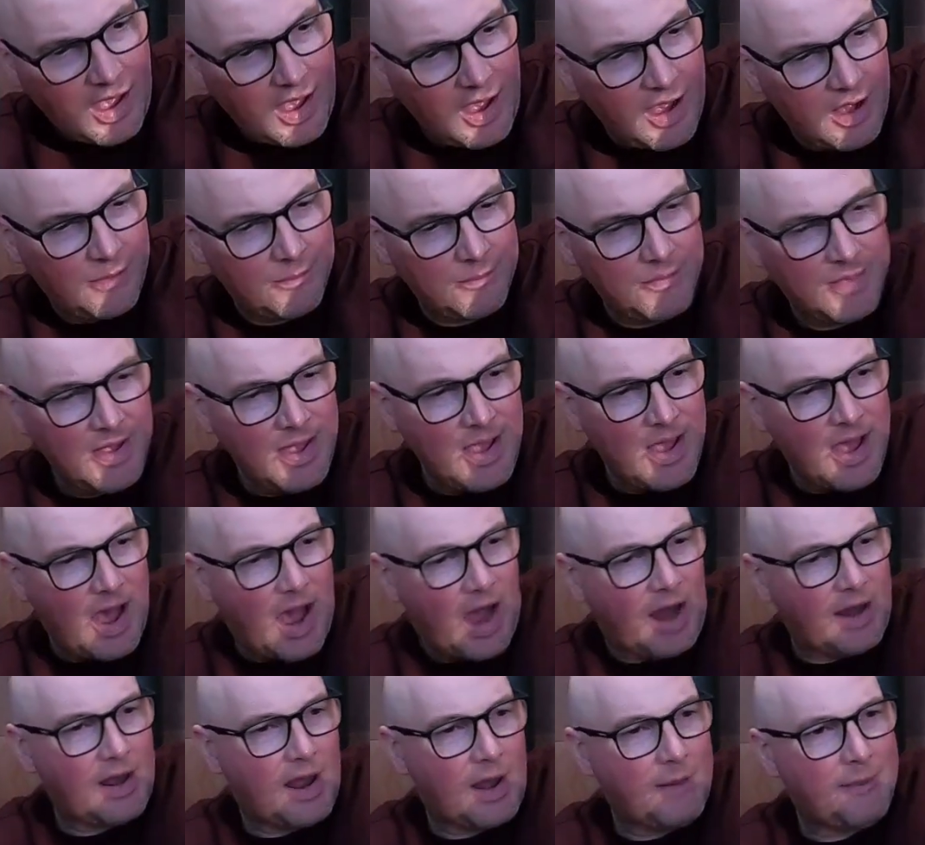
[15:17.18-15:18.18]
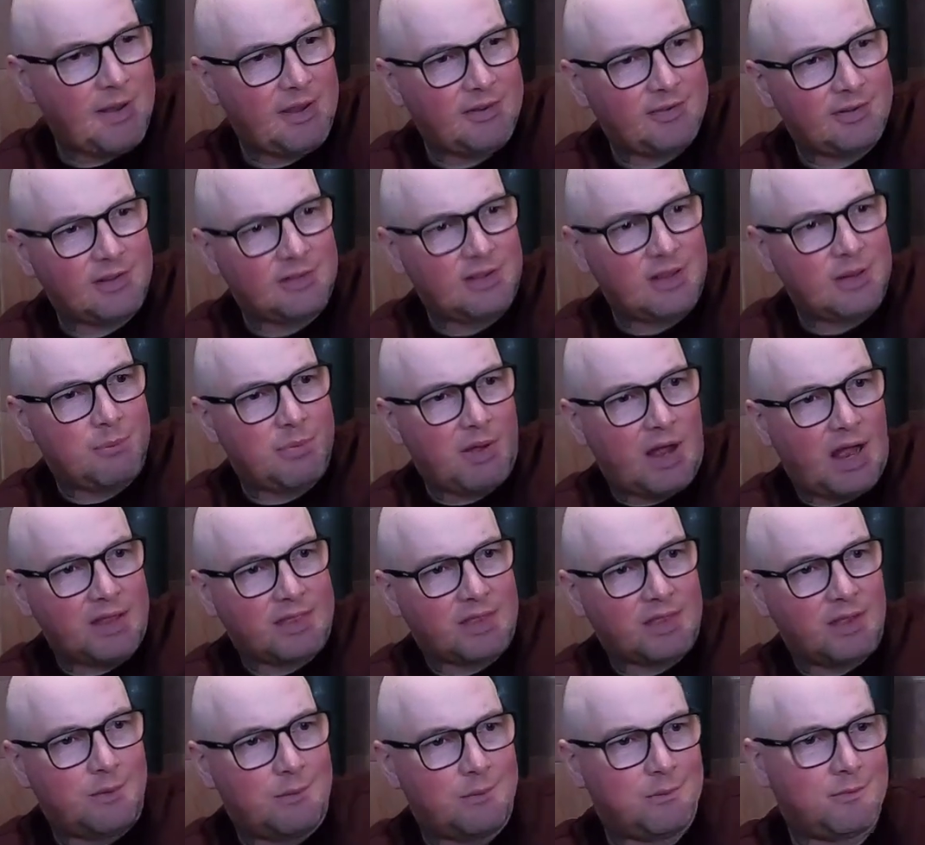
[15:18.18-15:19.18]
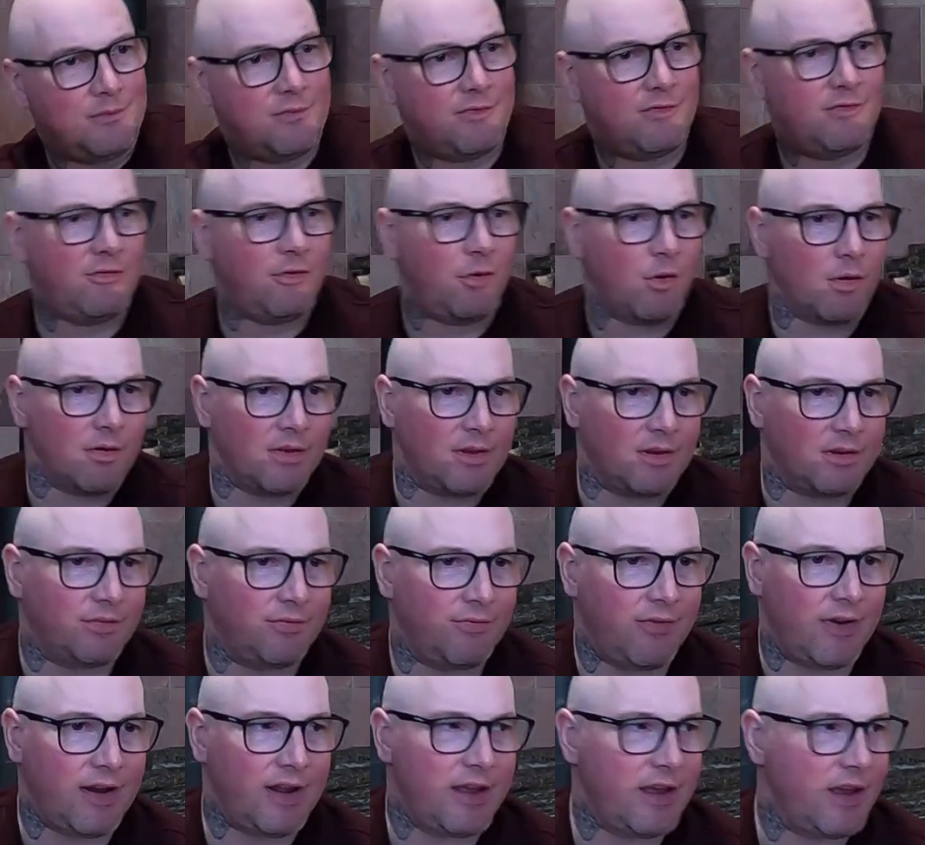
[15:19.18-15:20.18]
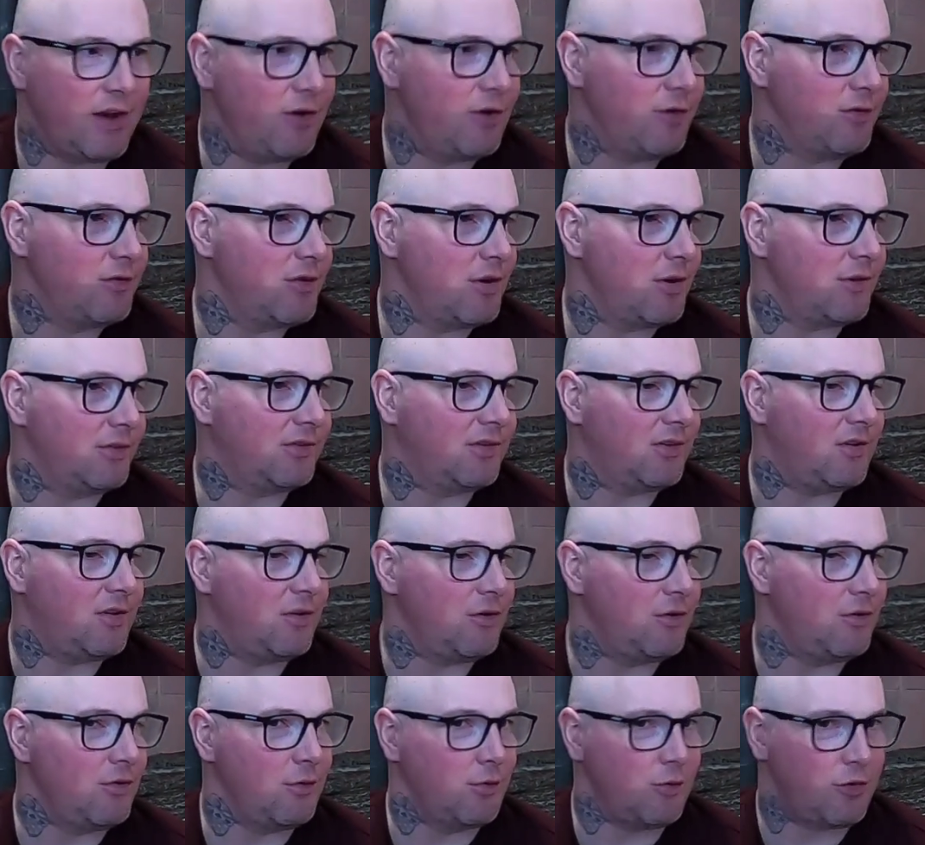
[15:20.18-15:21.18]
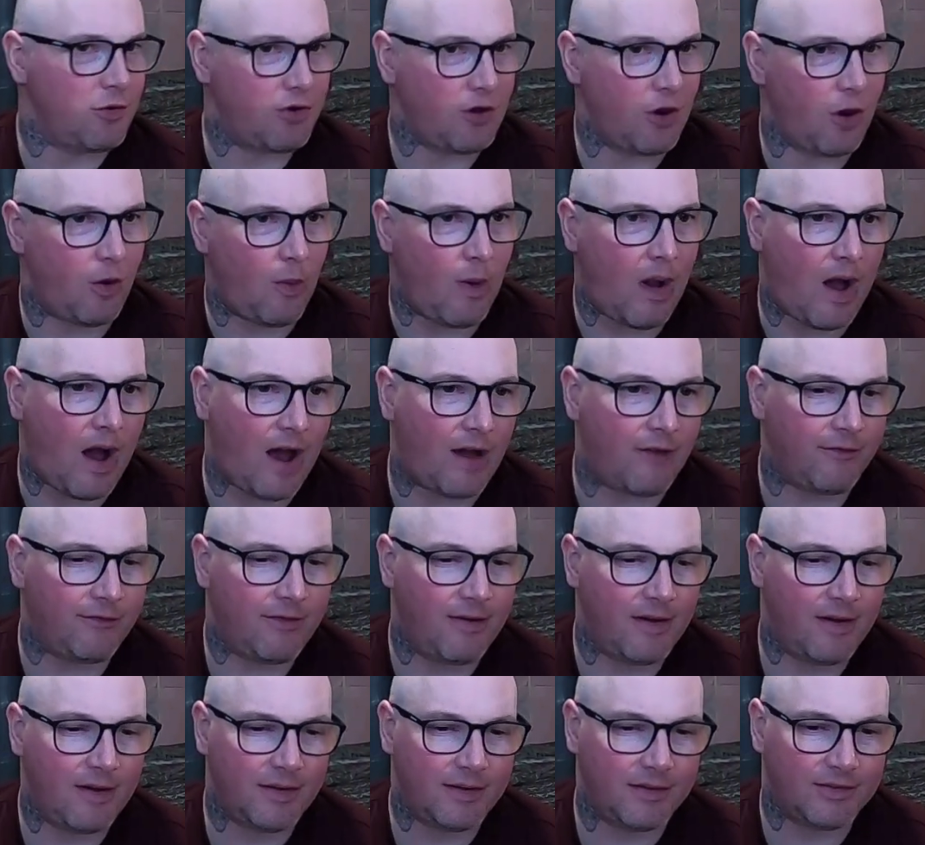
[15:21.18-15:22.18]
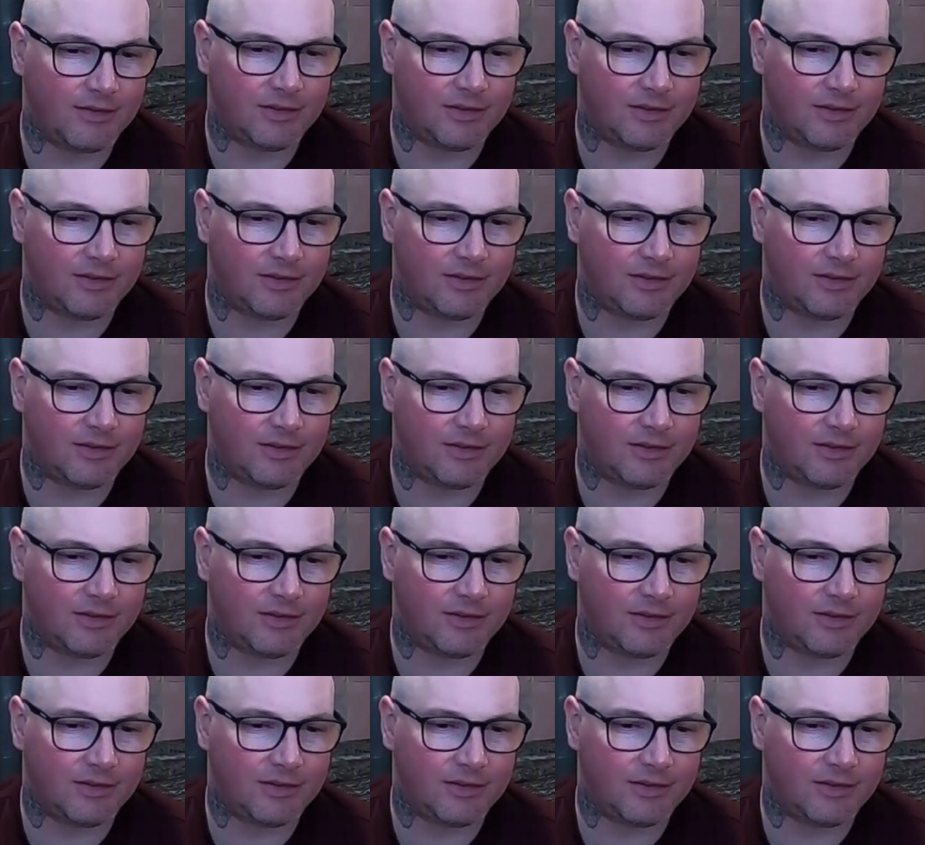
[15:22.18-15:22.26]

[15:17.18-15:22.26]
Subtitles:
I basically bought them for this video just to show off.